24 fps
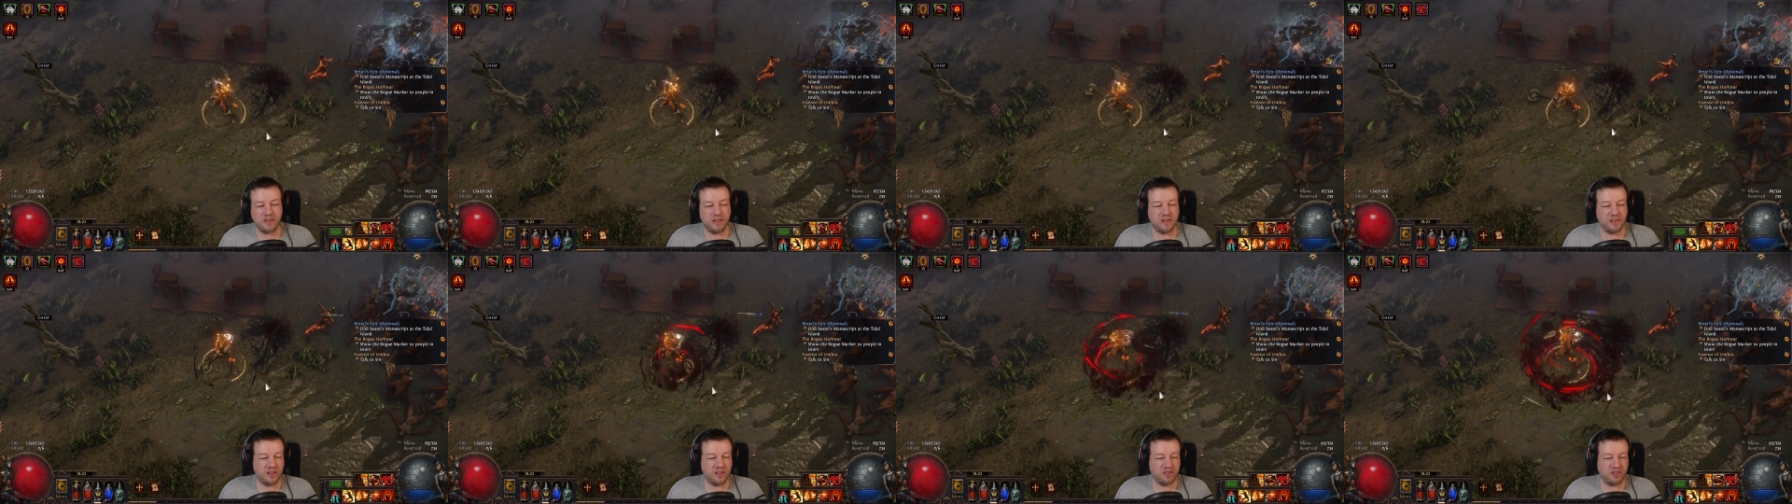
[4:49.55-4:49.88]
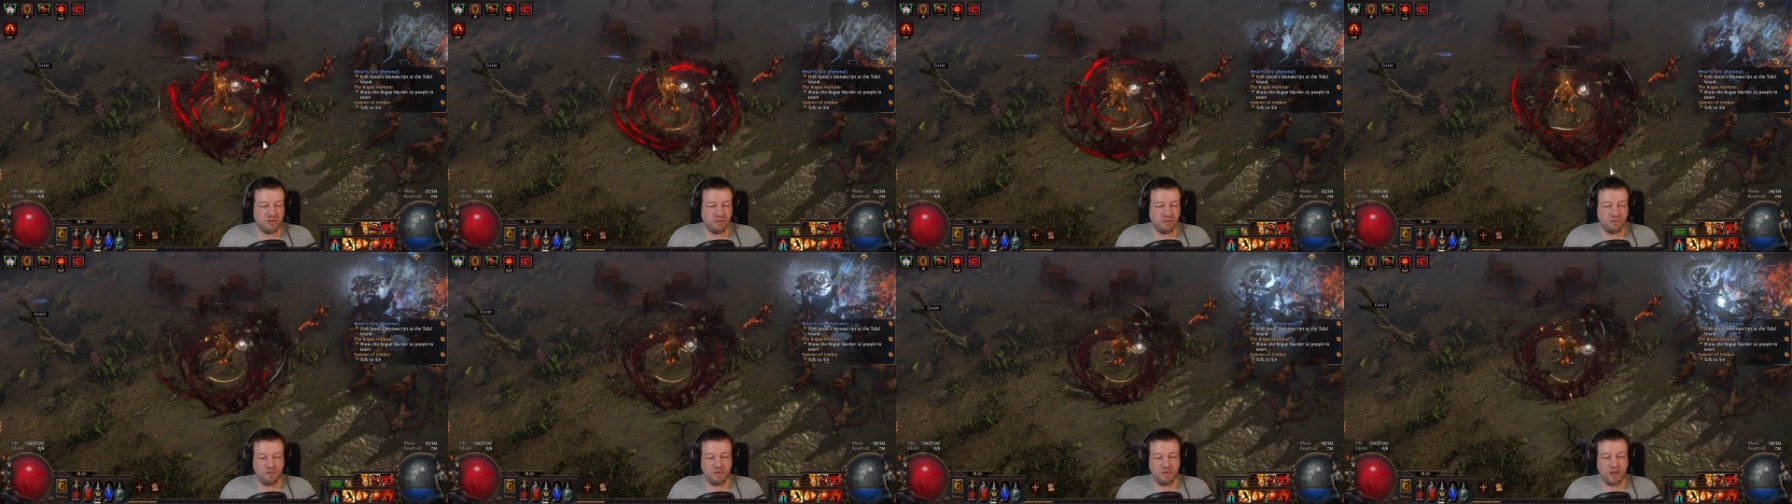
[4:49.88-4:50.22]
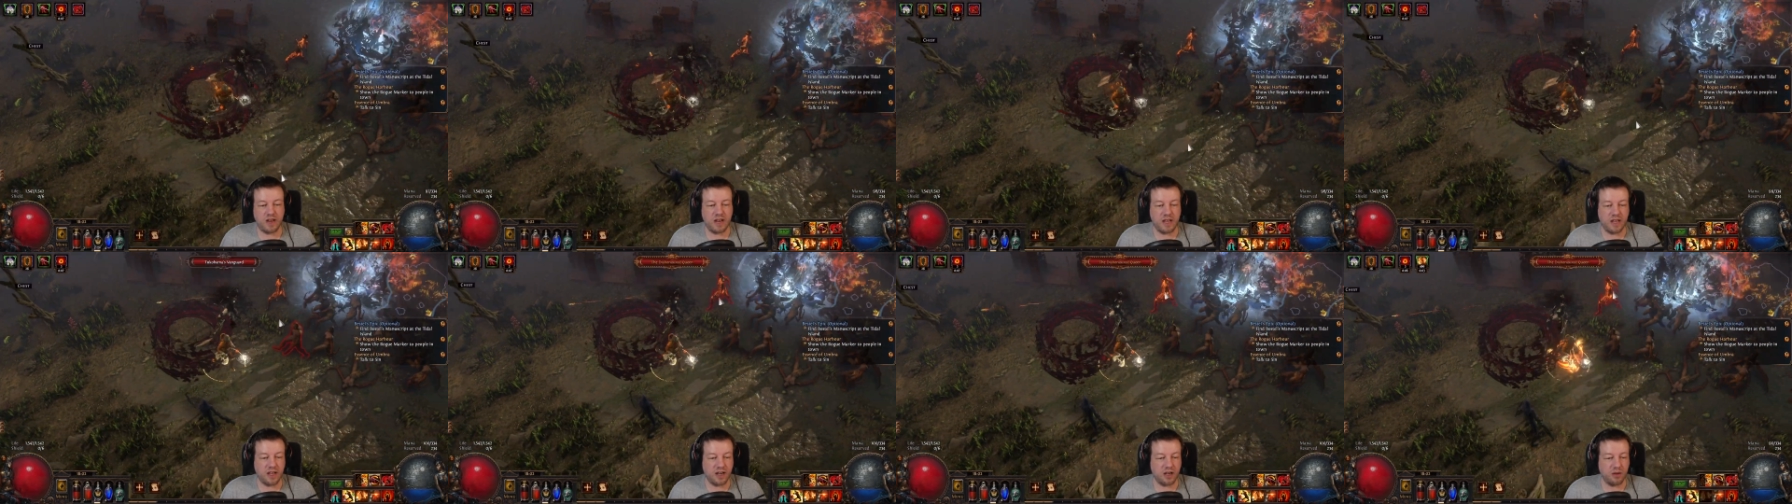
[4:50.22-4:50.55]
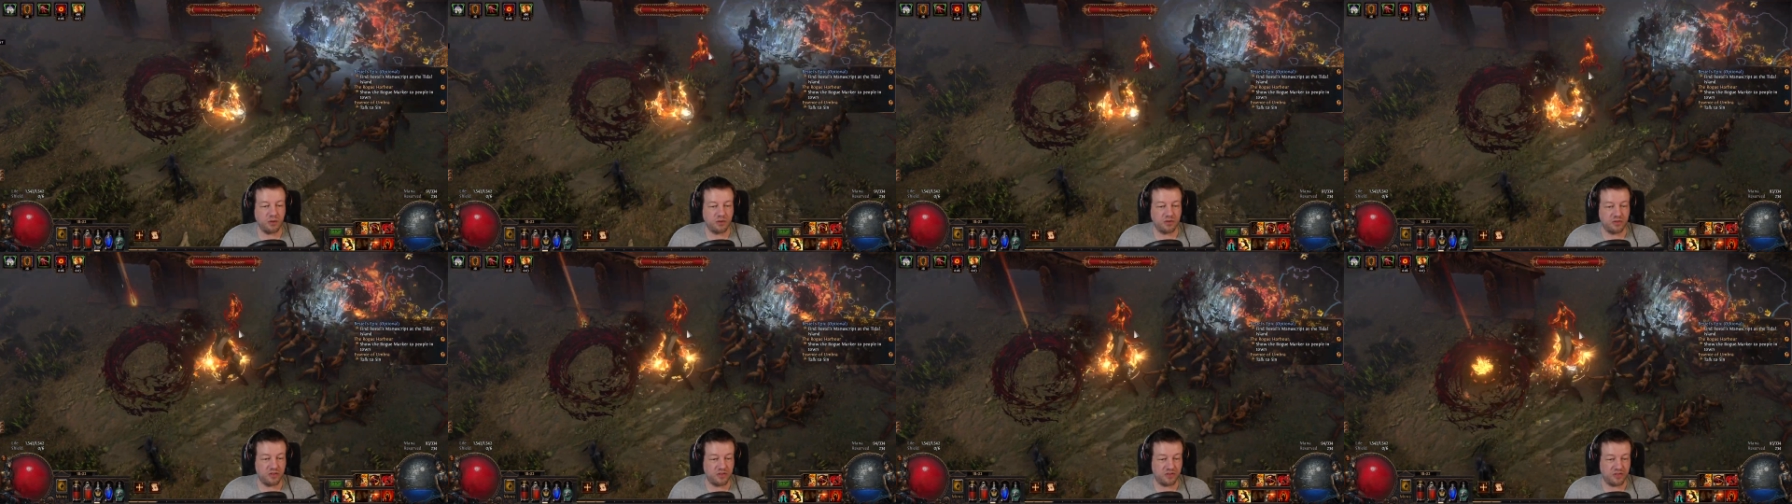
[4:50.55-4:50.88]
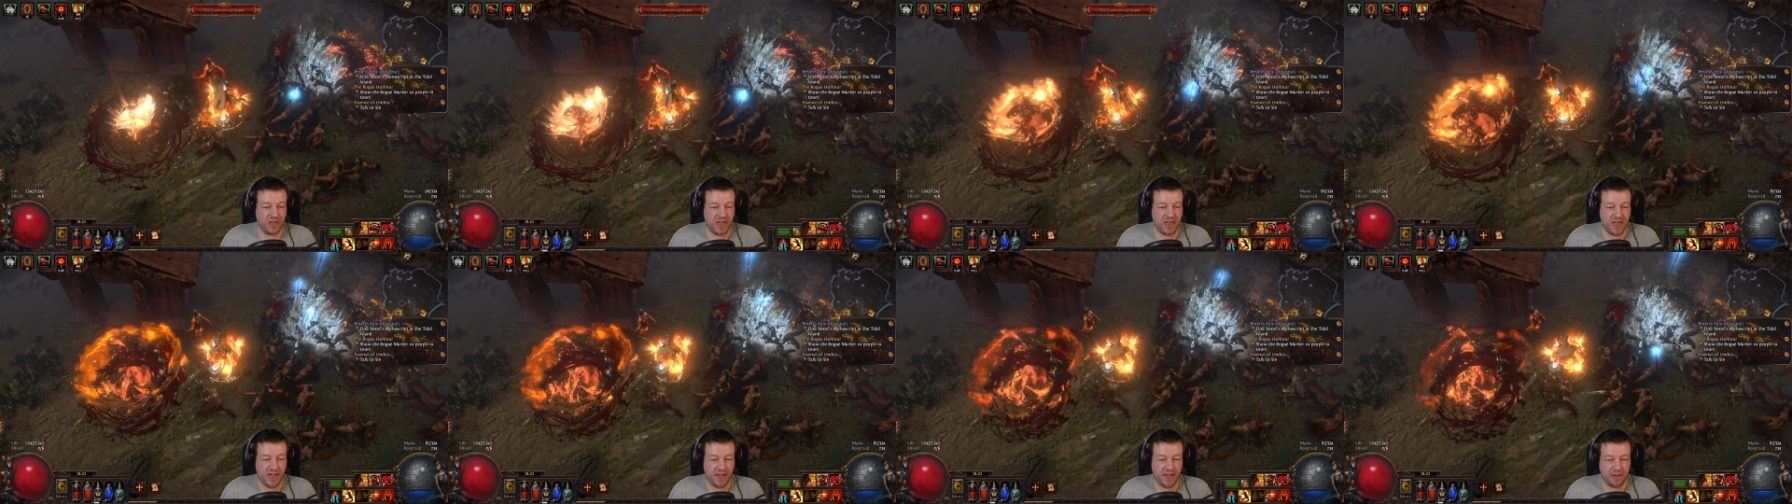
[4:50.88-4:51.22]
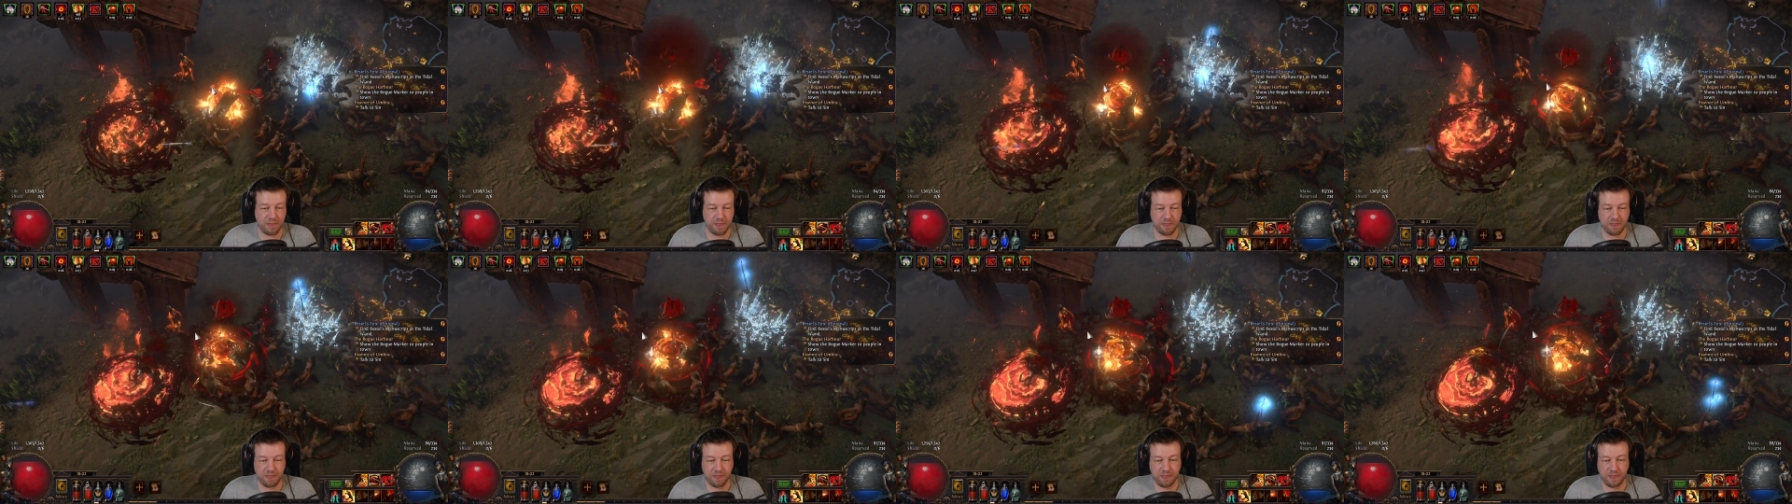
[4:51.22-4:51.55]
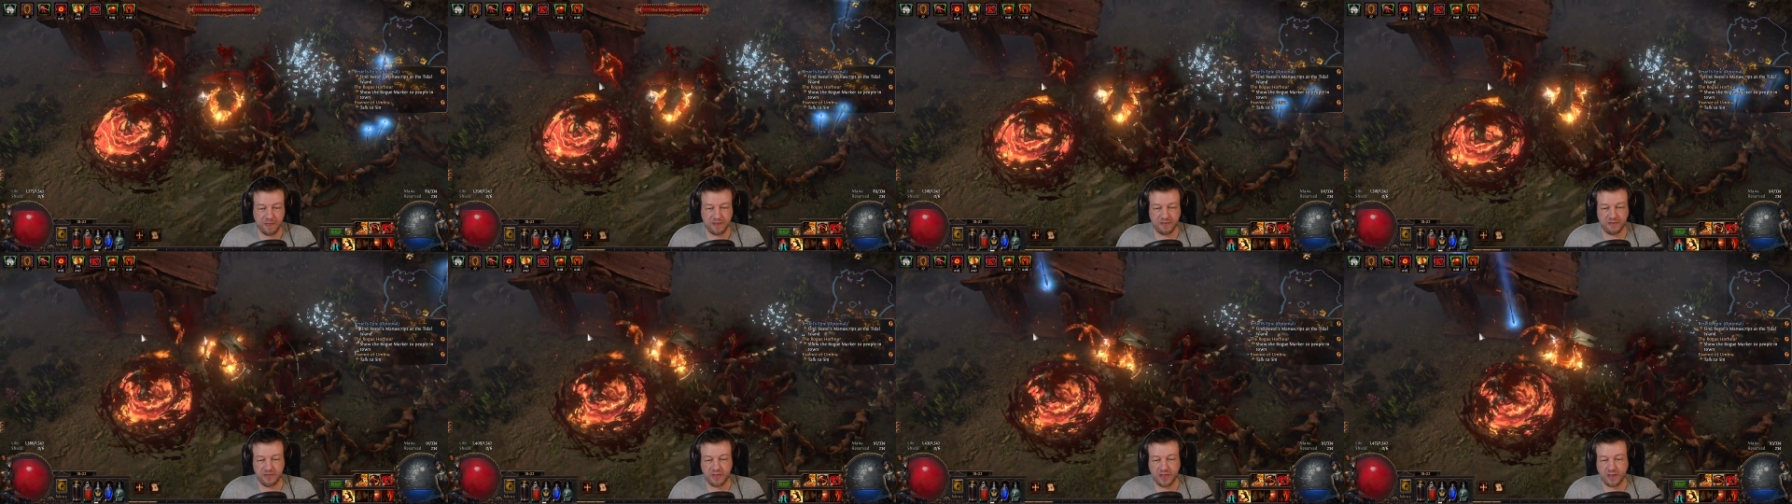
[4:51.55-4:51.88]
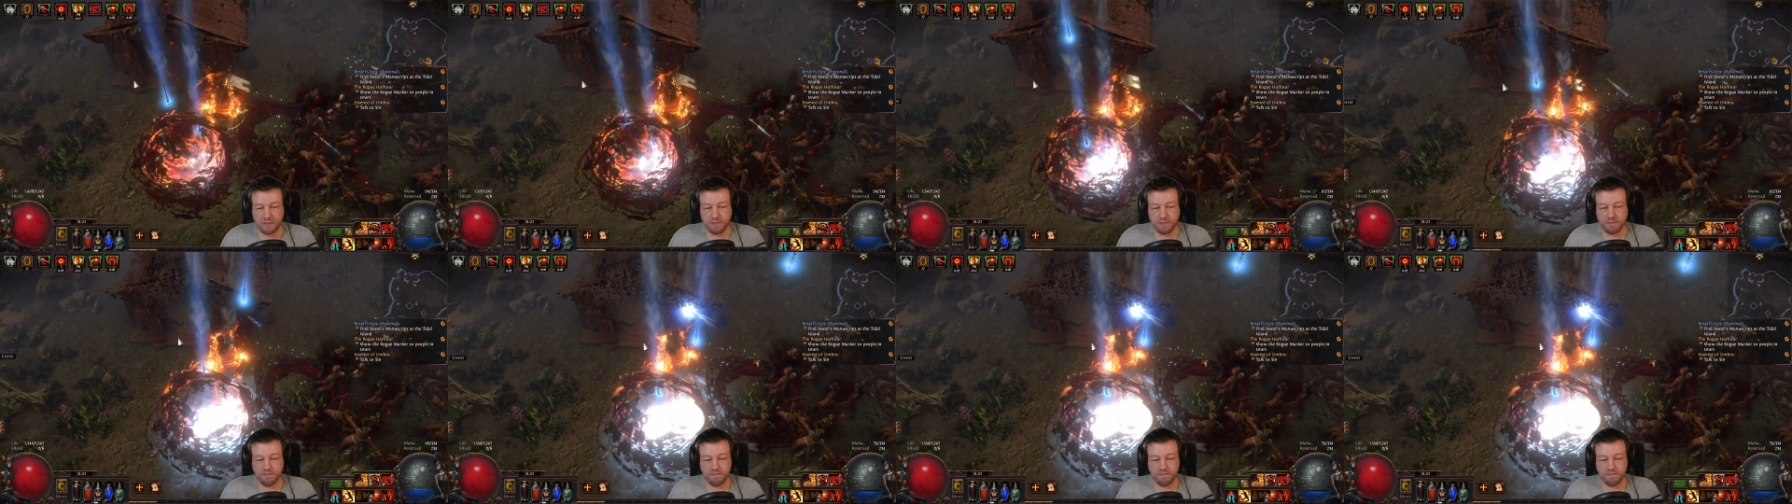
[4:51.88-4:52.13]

he's actually really close. He's there. This thing.